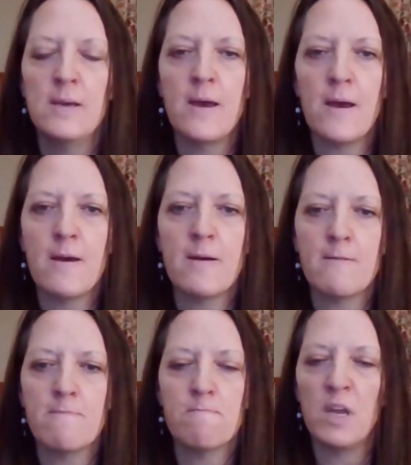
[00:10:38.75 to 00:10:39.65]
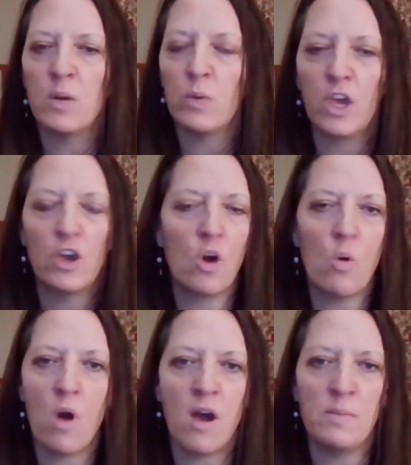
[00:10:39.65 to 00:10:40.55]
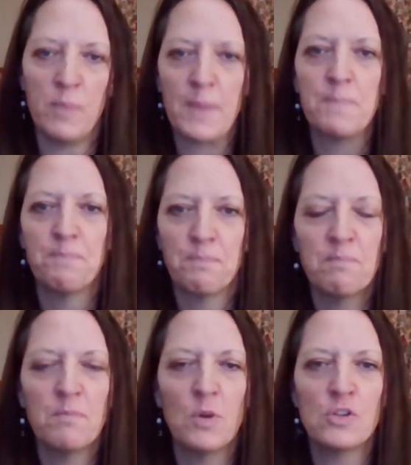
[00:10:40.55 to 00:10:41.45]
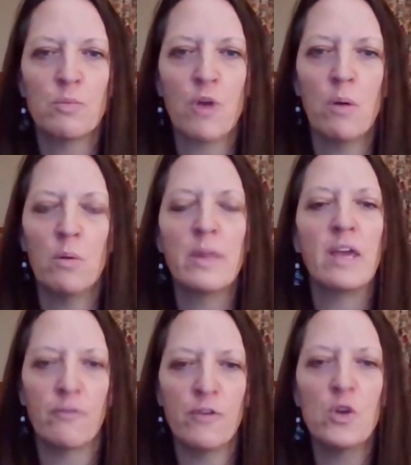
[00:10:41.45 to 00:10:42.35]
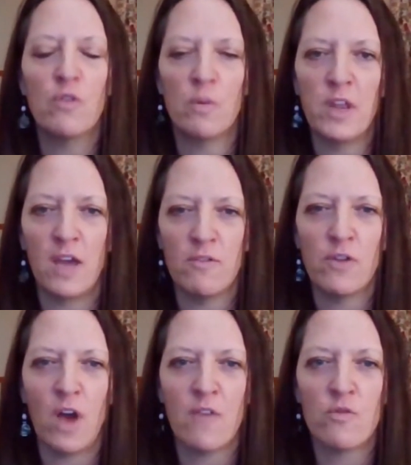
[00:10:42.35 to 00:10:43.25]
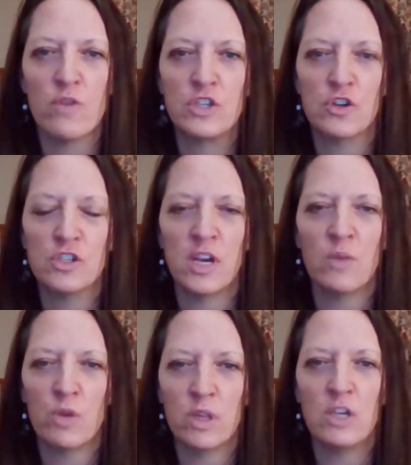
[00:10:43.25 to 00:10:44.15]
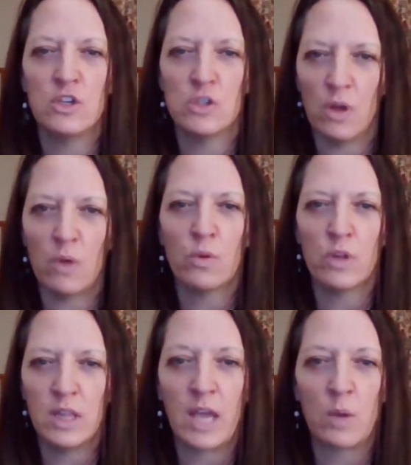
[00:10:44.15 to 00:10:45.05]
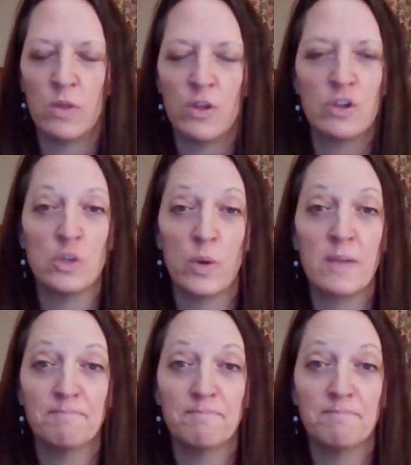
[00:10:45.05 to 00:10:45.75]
And we could go on, but those are probably a few of them that I've researched that I really like what they're doing.